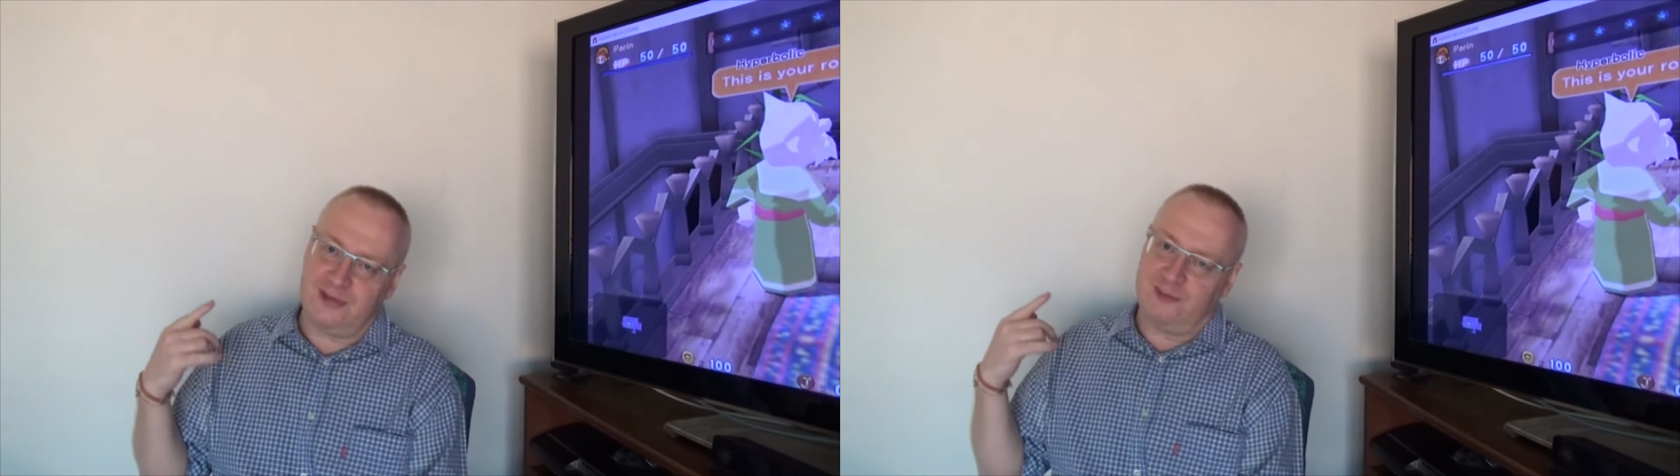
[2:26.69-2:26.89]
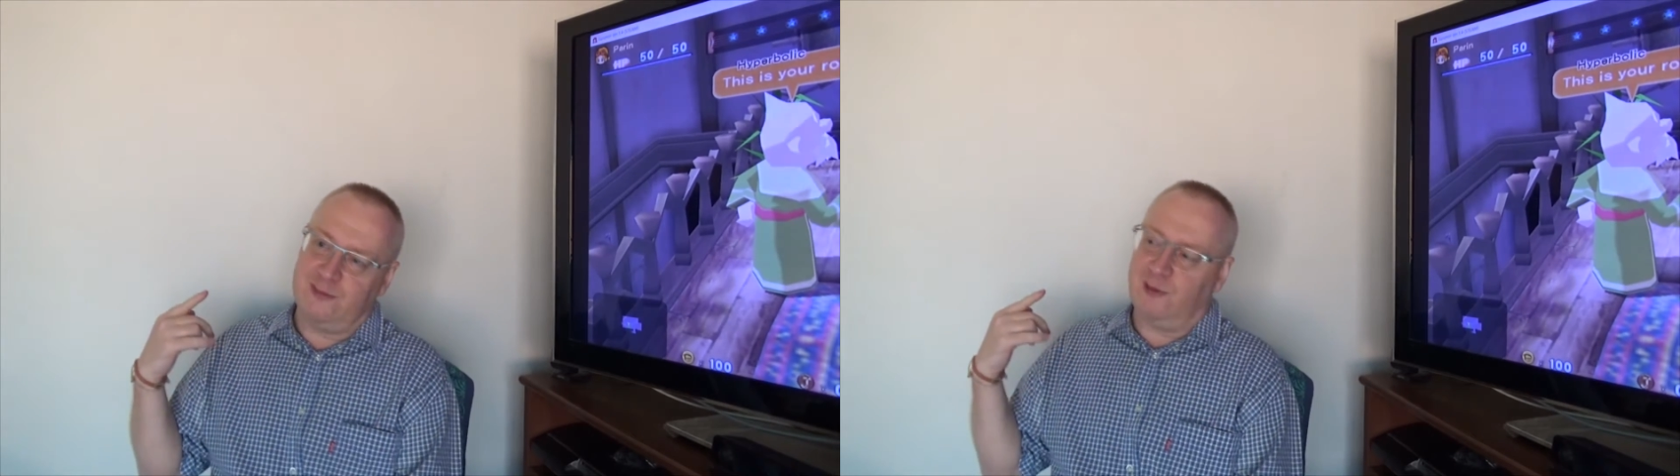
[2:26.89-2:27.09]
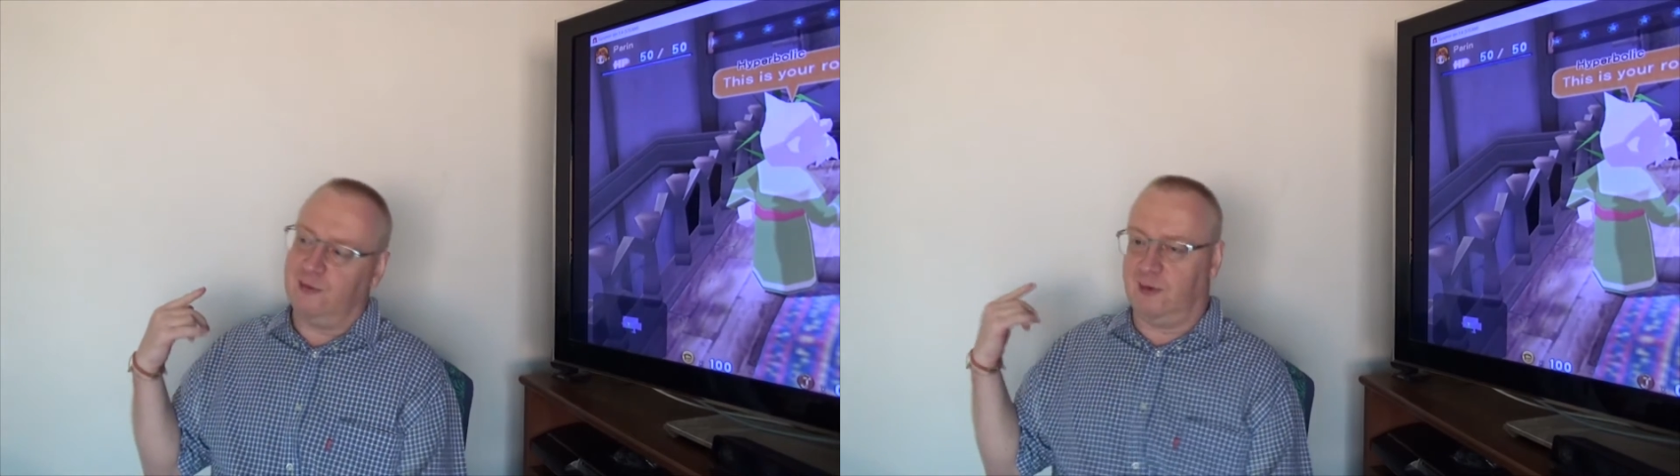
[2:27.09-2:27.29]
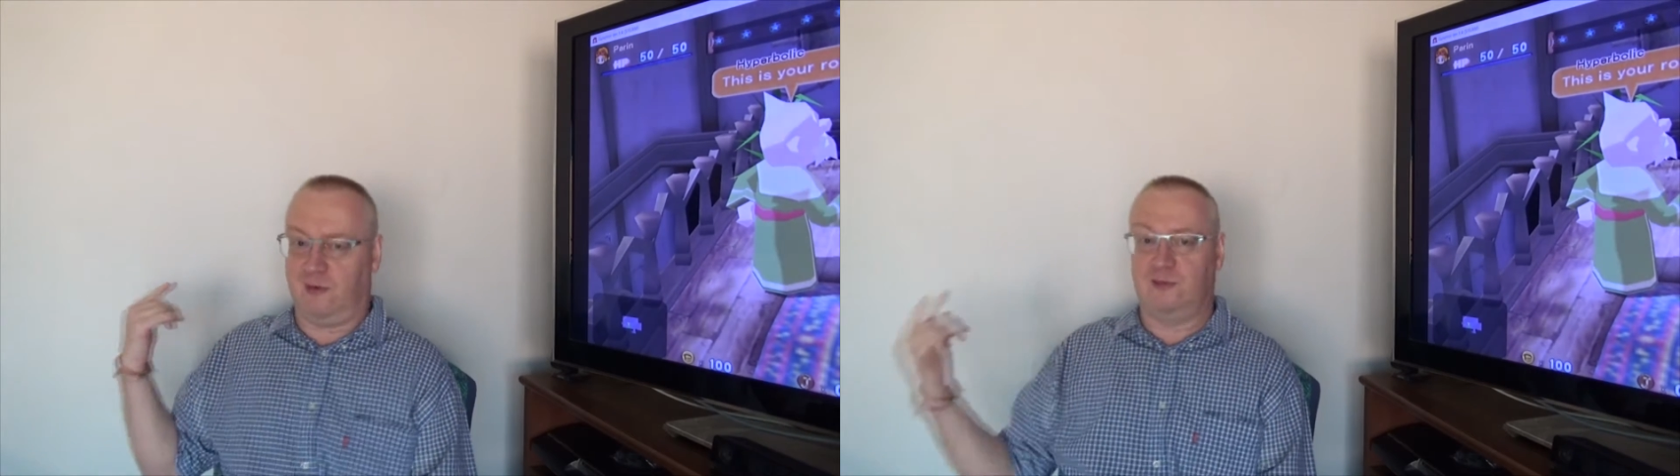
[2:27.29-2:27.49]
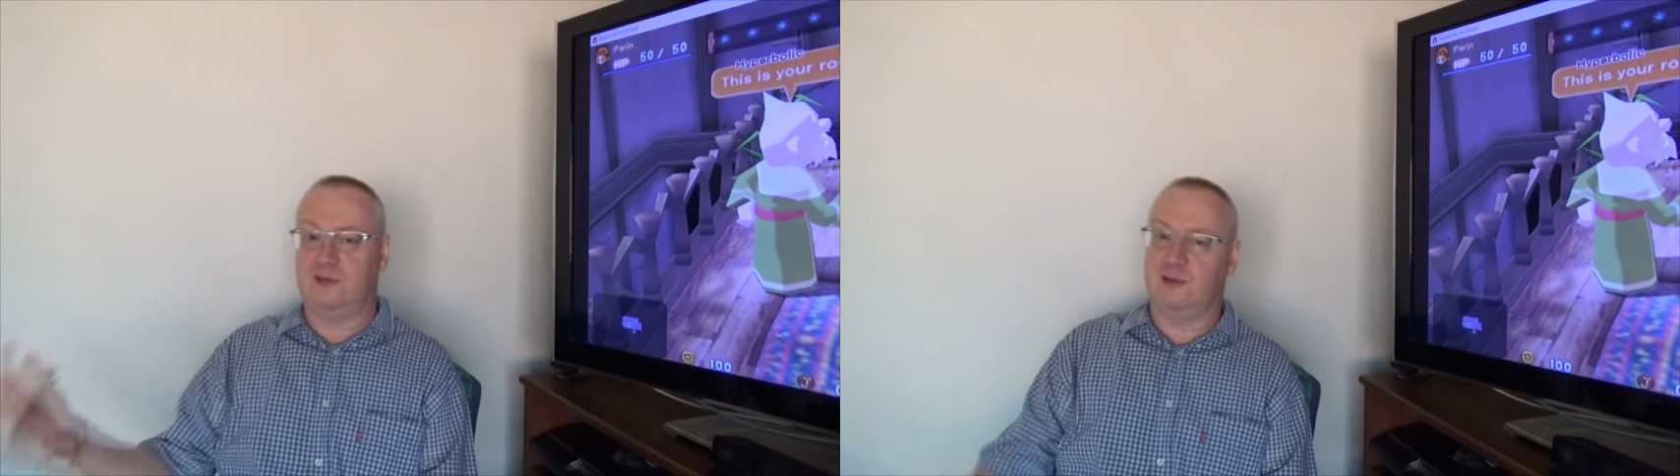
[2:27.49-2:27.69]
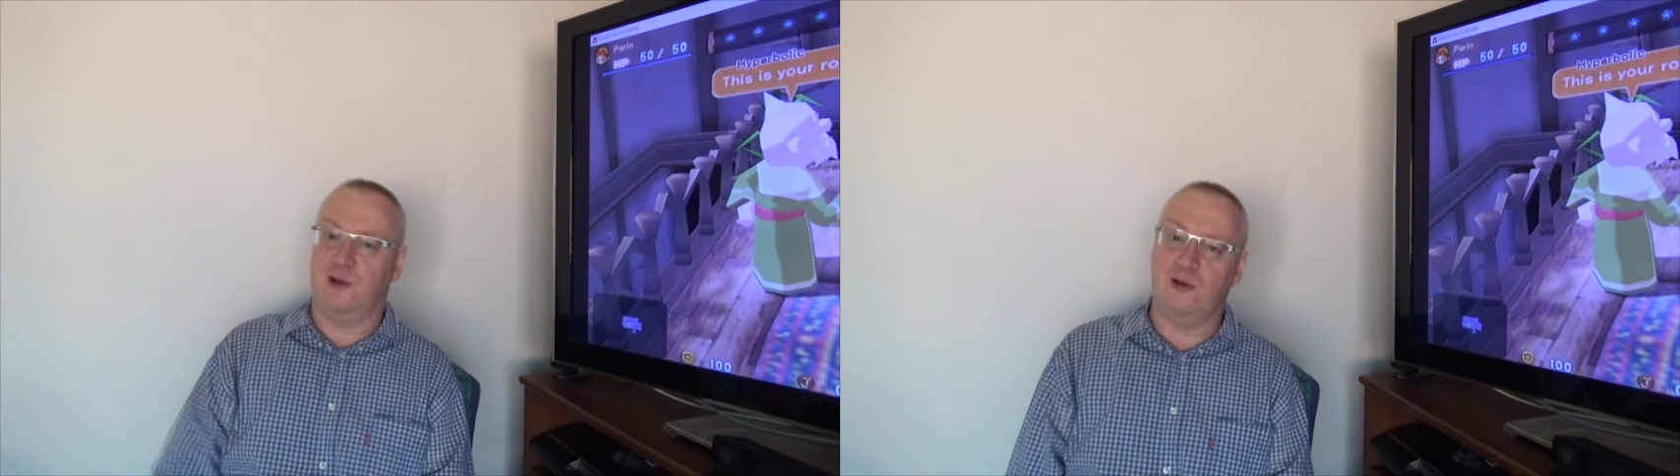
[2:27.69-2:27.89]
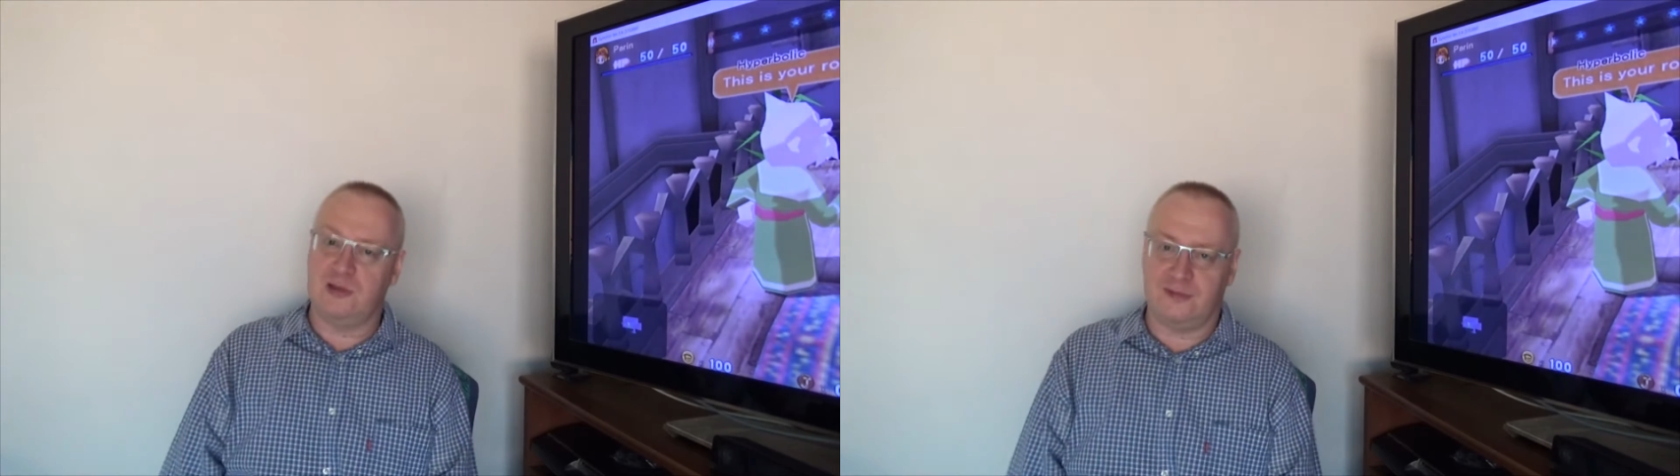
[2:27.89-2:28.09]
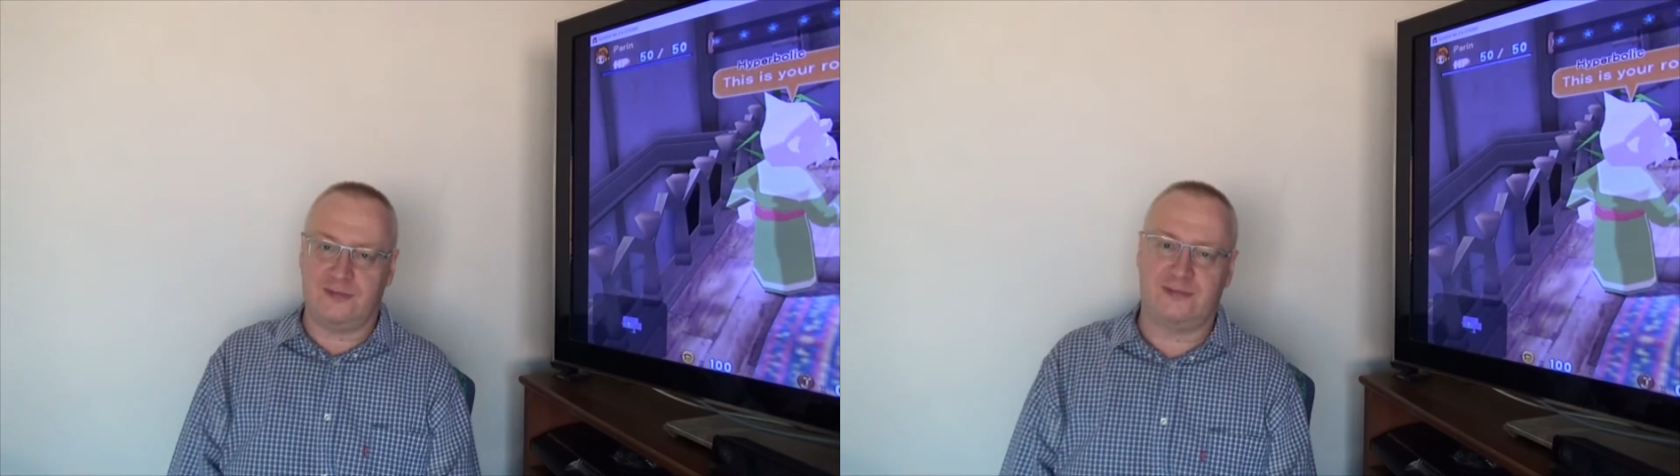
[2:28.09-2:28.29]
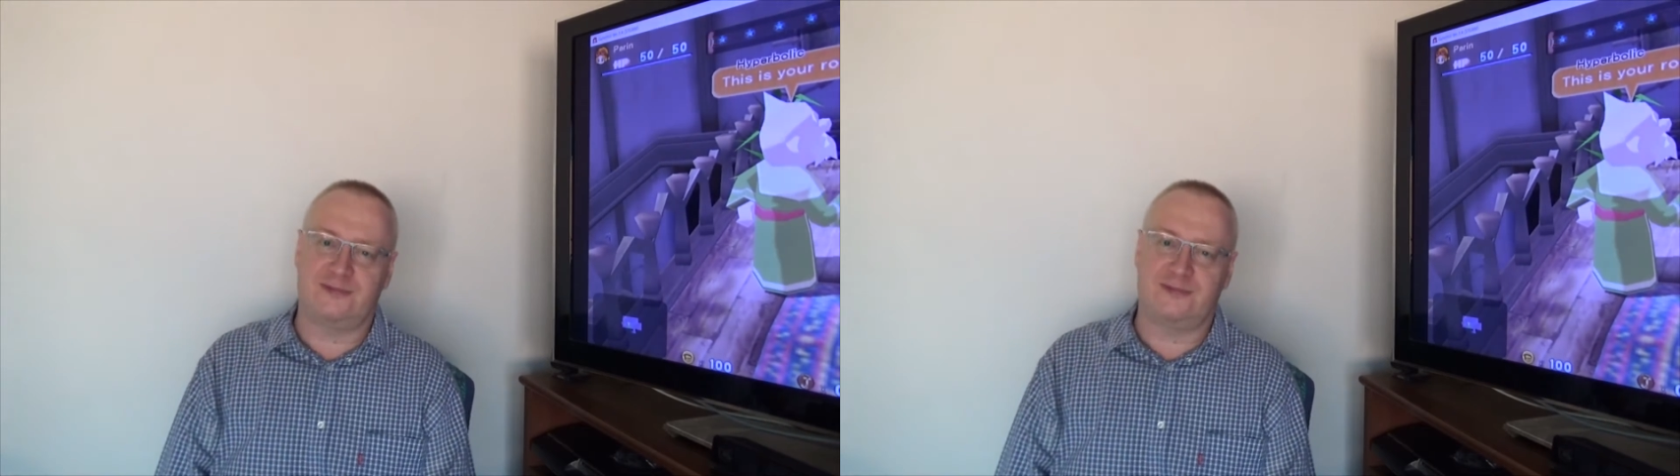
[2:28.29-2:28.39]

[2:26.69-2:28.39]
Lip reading: I've got loads and loads of